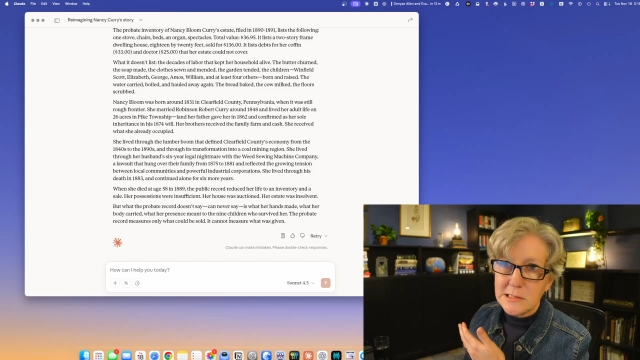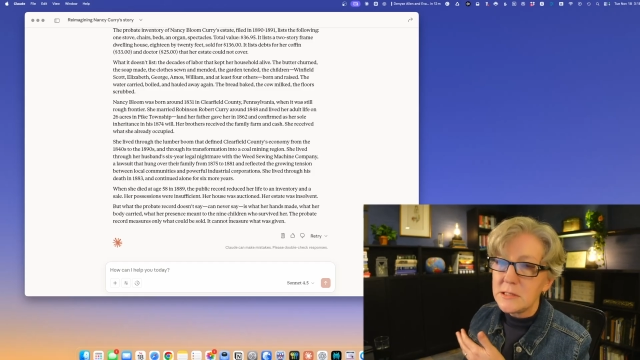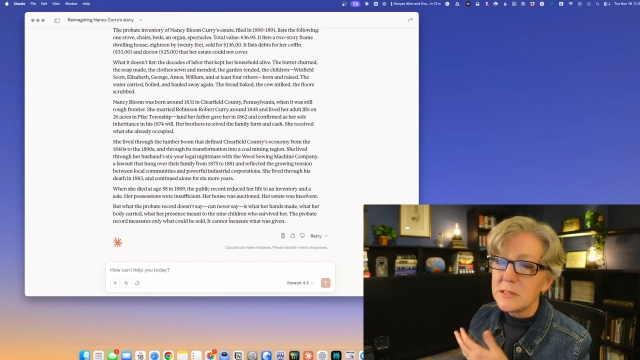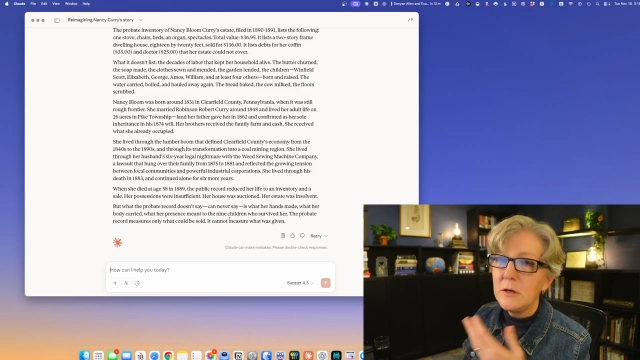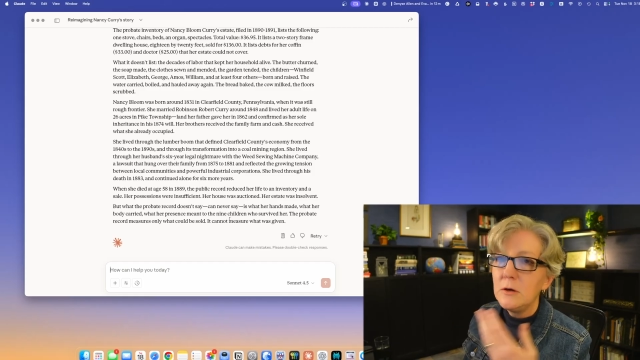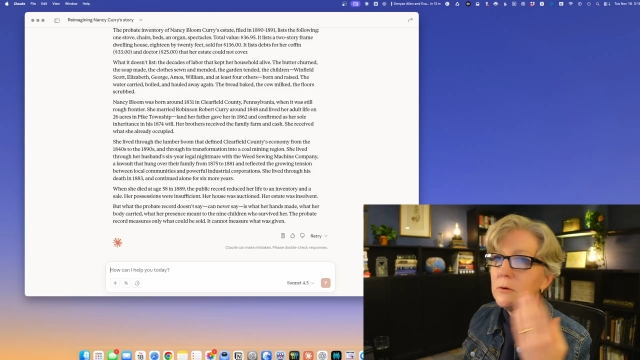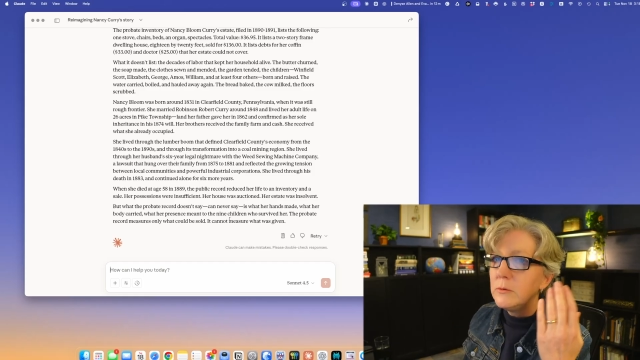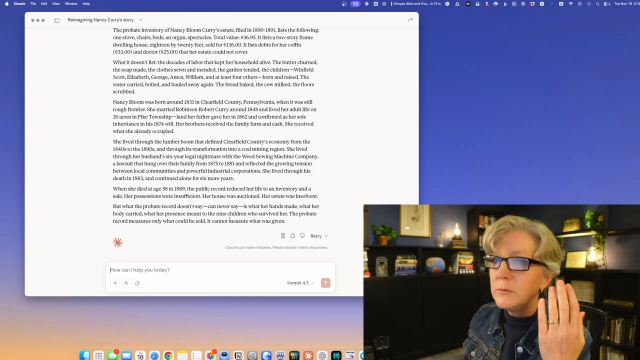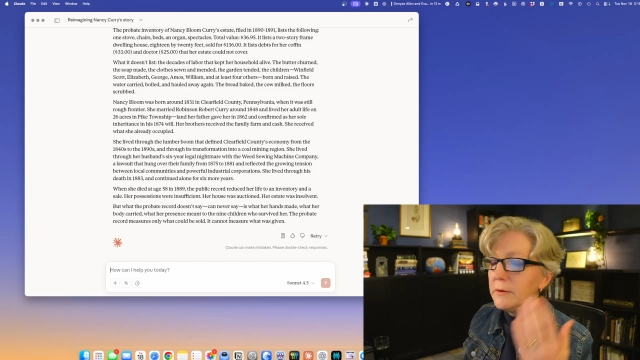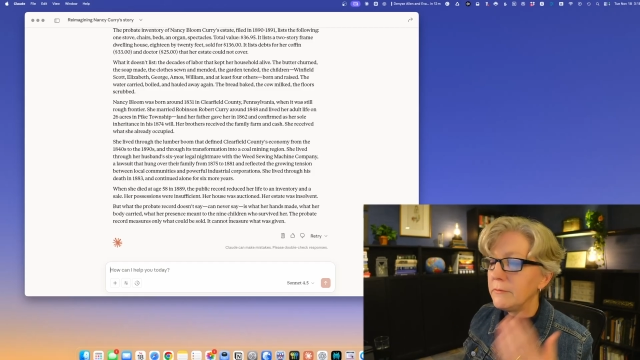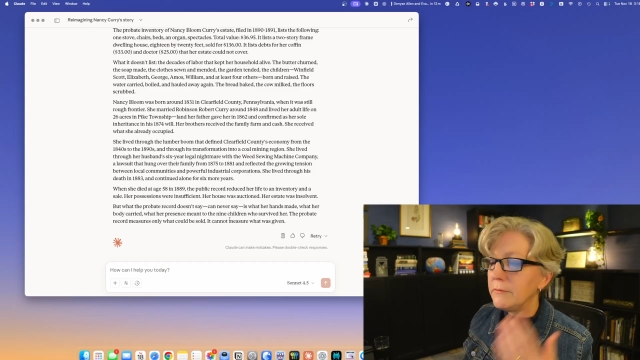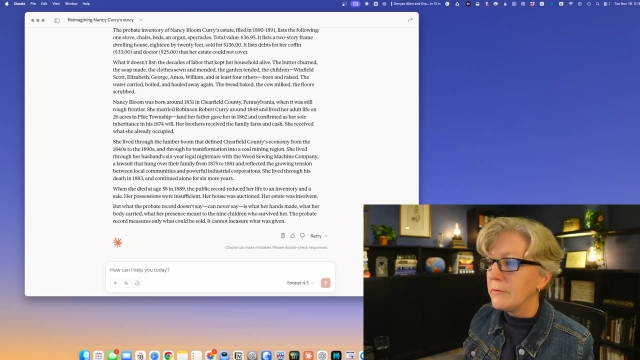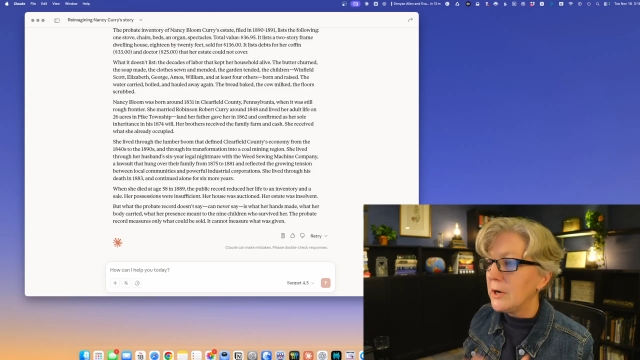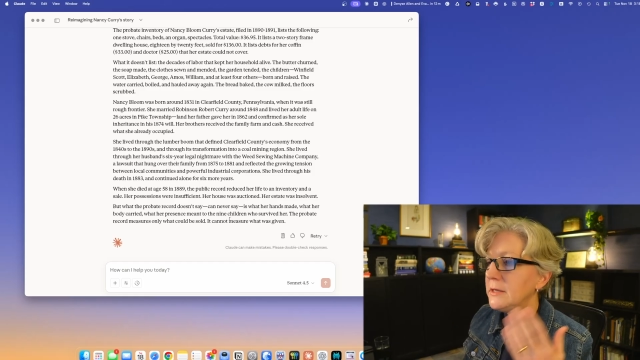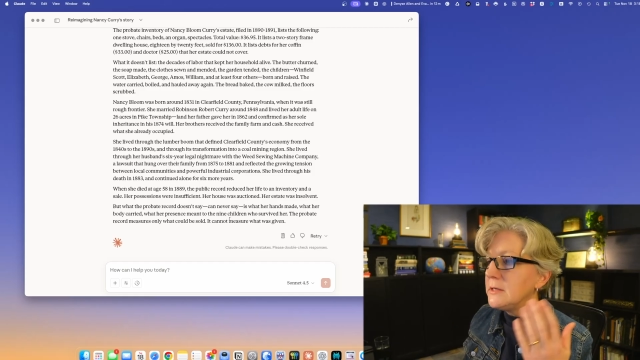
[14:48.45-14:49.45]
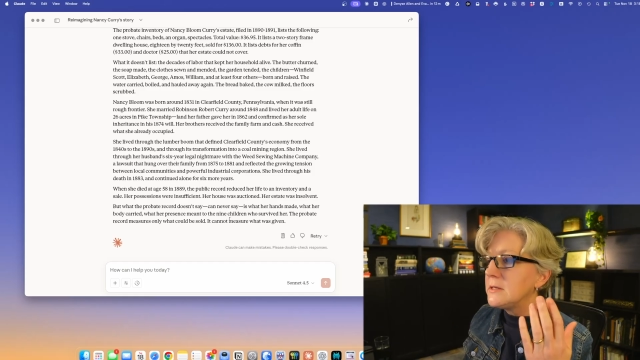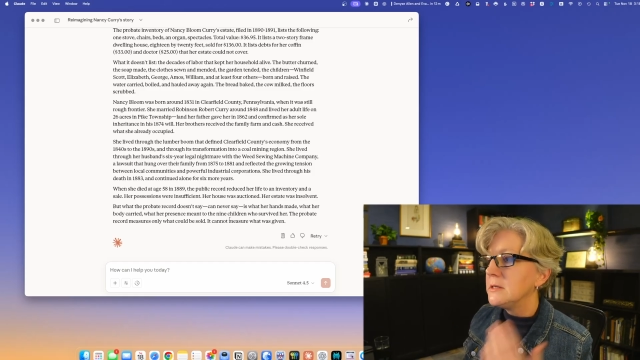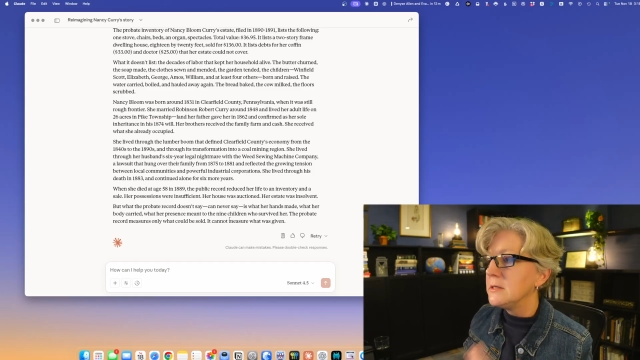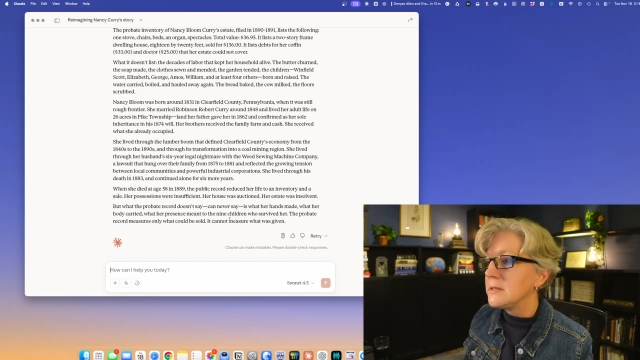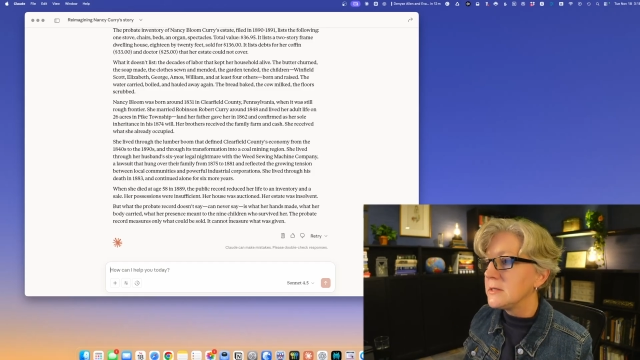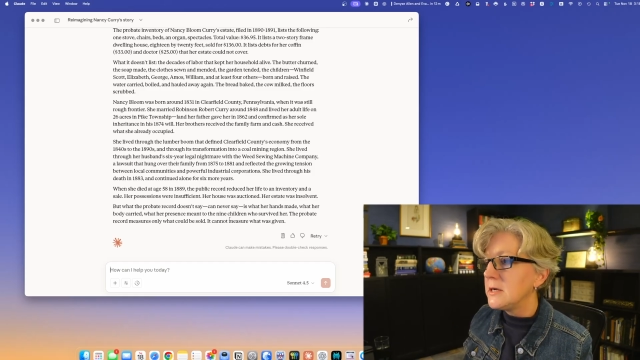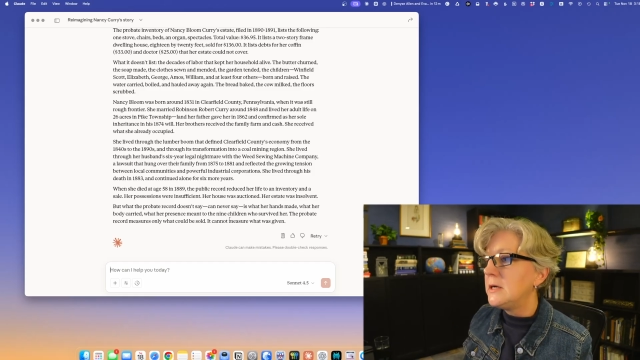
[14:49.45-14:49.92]
So it writes,
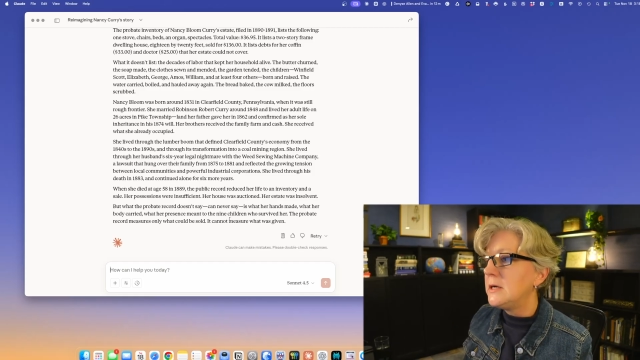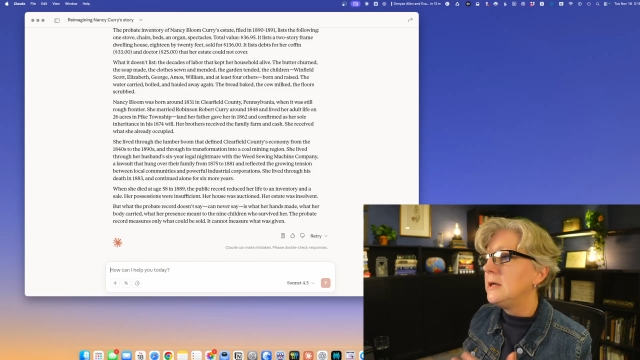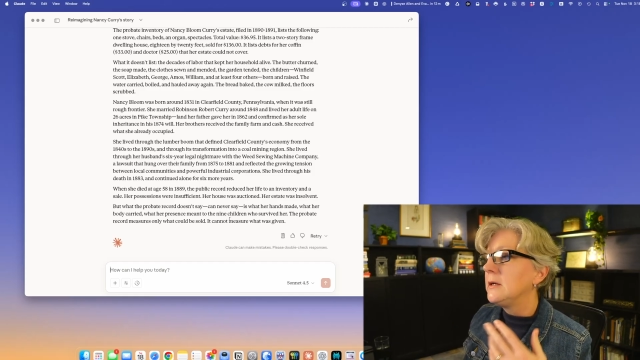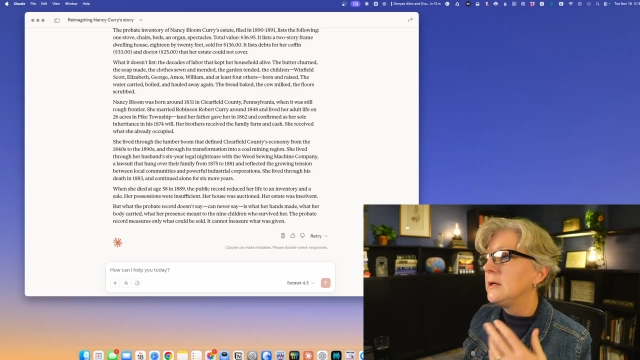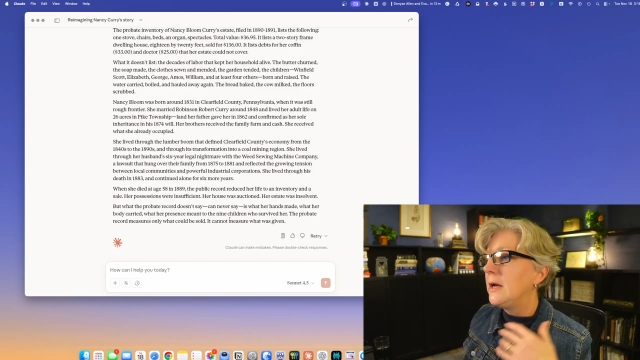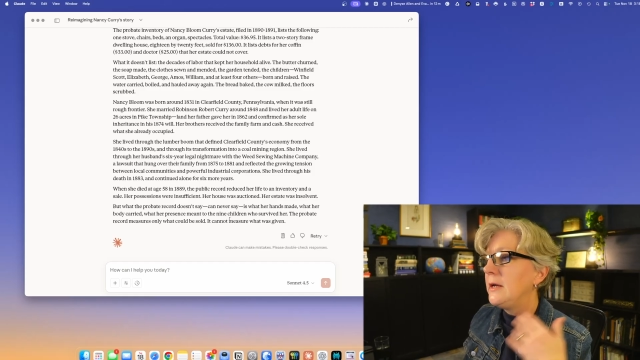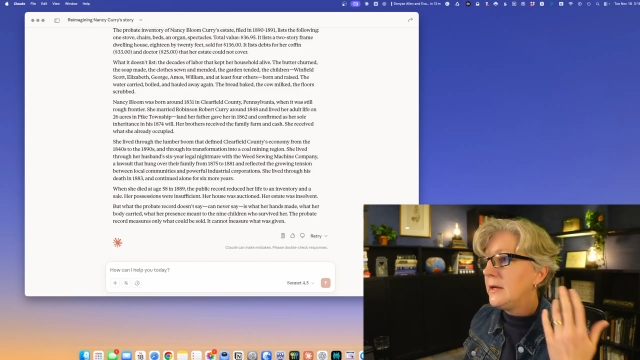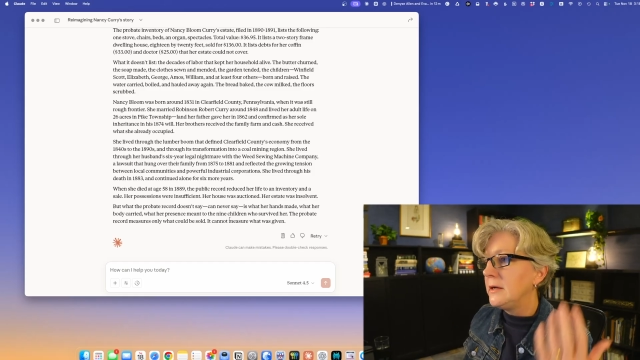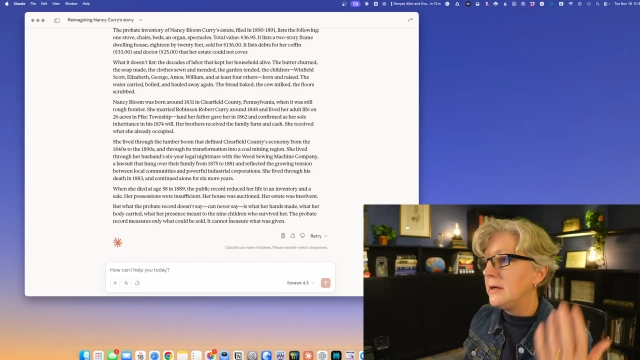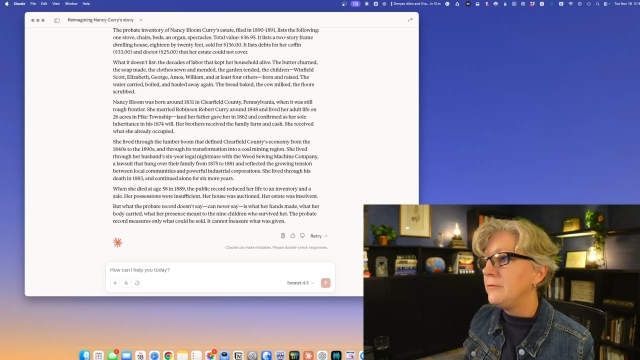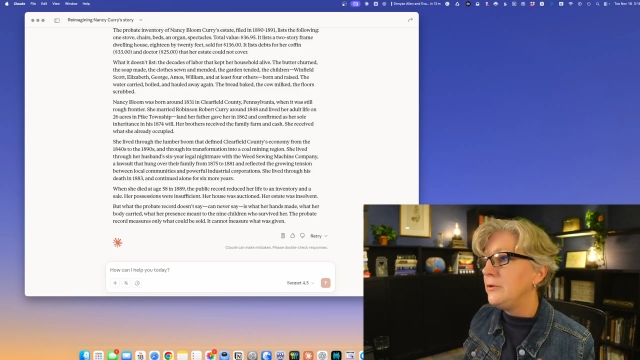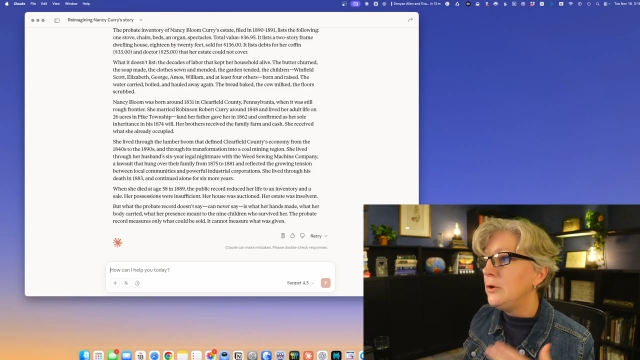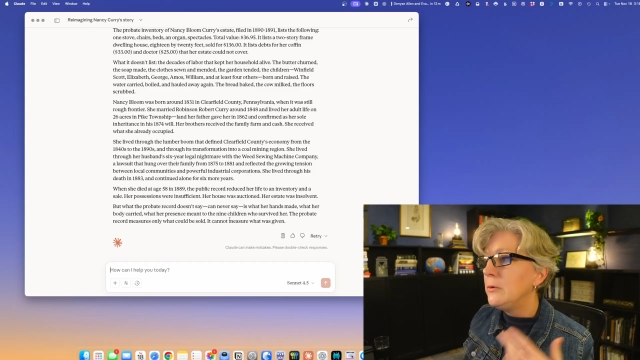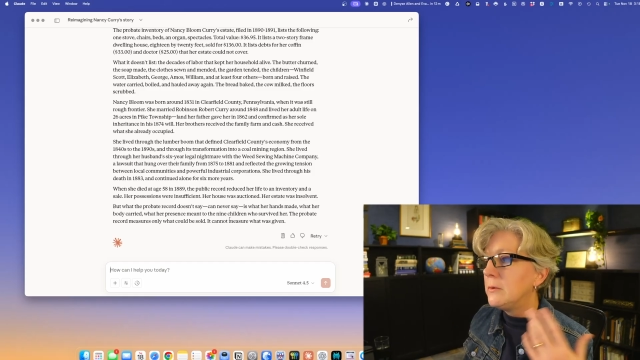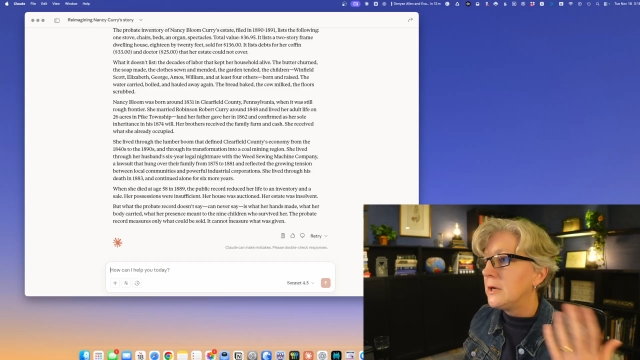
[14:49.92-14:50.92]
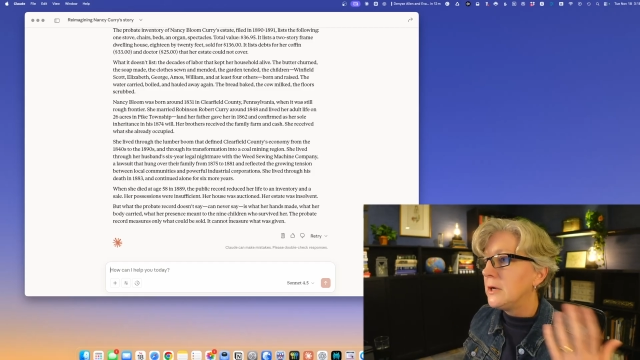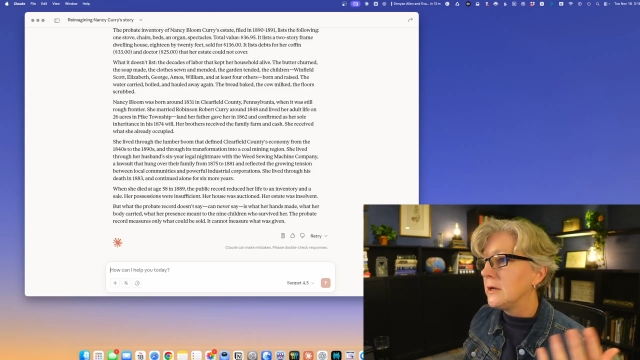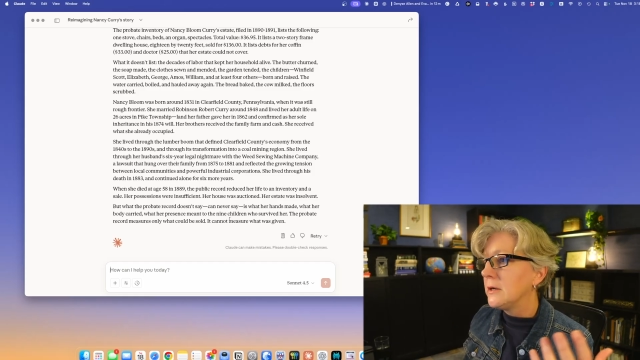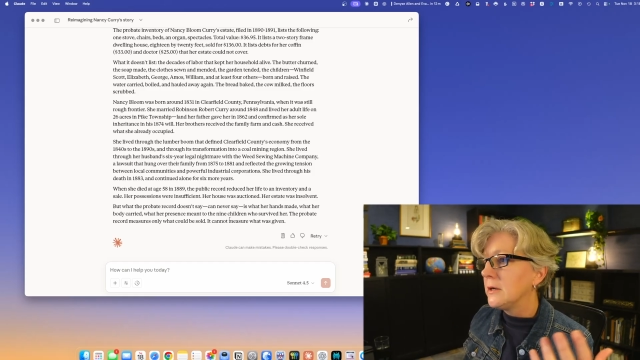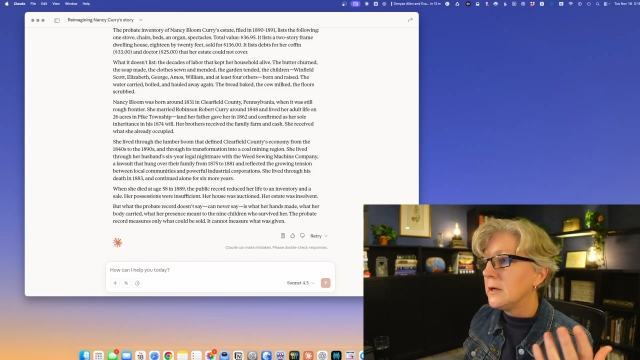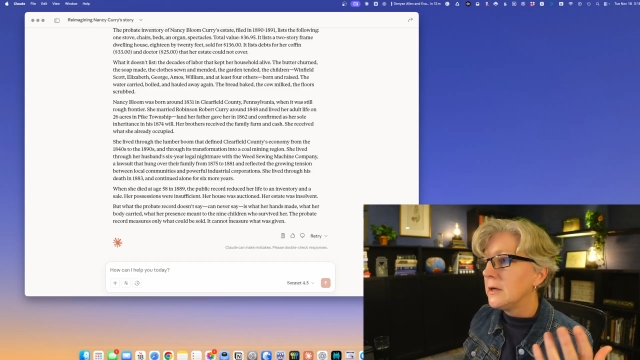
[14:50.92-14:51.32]
it's done, and then if you want to